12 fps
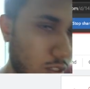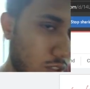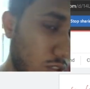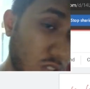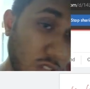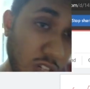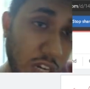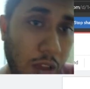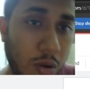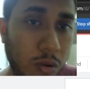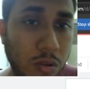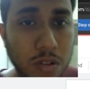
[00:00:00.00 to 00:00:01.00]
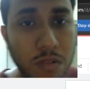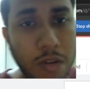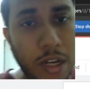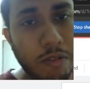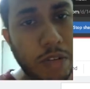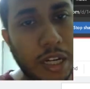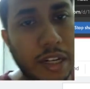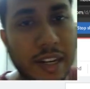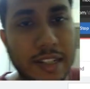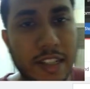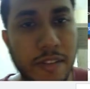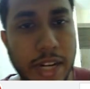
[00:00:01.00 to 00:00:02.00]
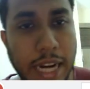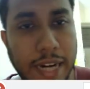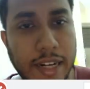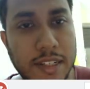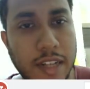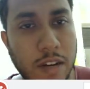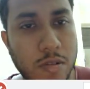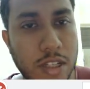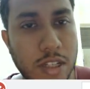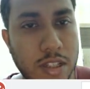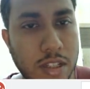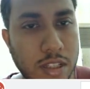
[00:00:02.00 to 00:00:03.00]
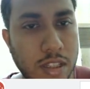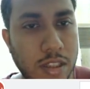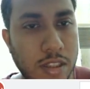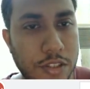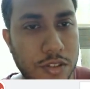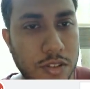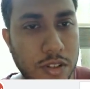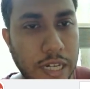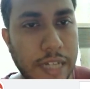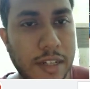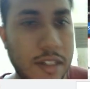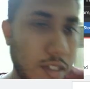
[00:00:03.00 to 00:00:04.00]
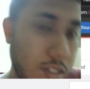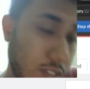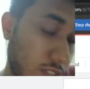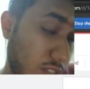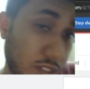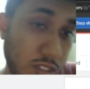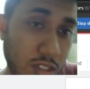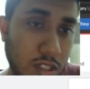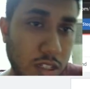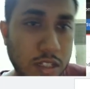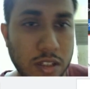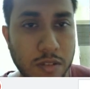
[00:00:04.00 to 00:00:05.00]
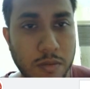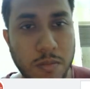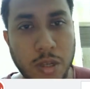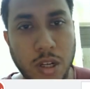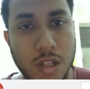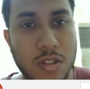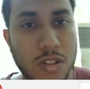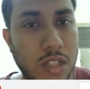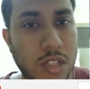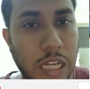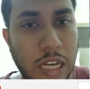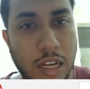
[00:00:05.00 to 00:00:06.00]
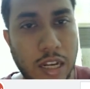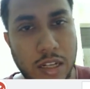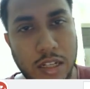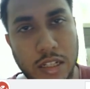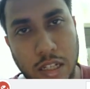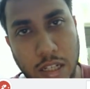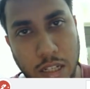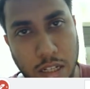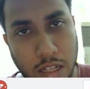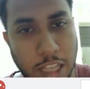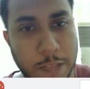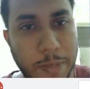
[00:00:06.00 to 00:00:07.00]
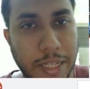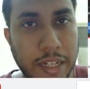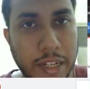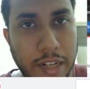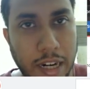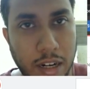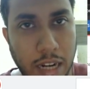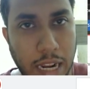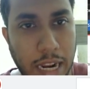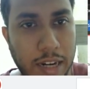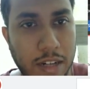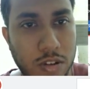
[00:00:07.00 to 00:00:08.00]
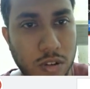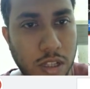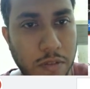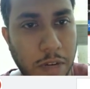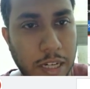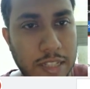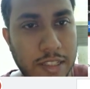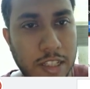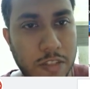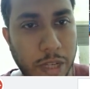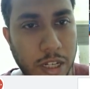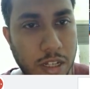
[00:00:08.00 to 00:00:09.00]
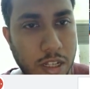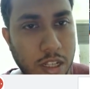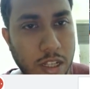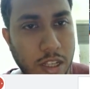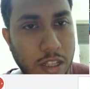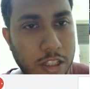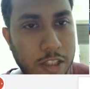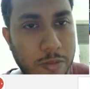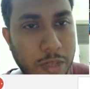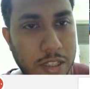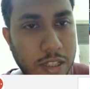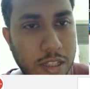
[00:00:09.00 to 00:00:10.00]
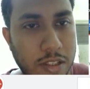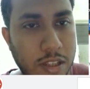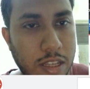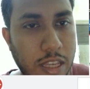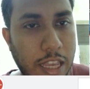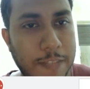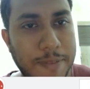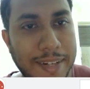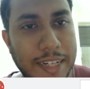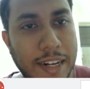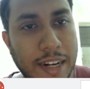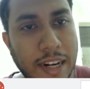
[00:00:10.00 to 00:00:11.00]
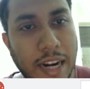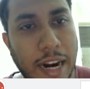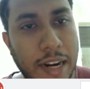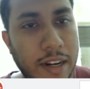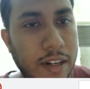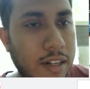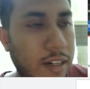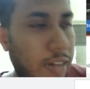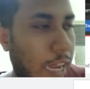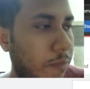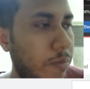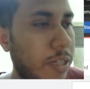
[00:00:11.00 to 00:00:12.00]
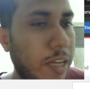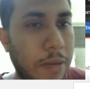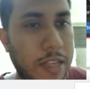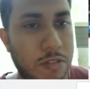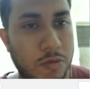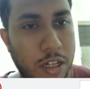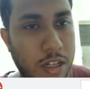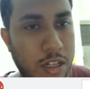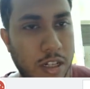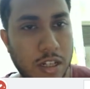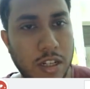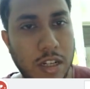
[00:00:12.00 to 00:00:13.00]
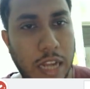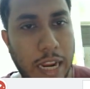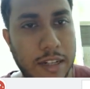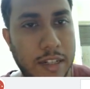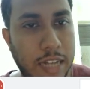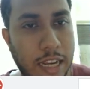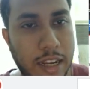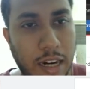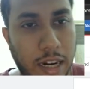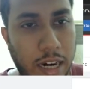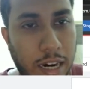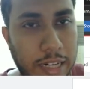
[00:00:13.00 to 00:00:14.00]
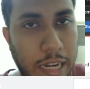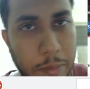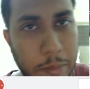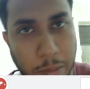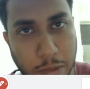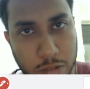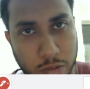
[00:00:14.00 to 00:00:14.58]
so now what you can recursively write it down is this, right? Because expected return, and so what does this mean? This means is expected return at time t plus 1, at time t plus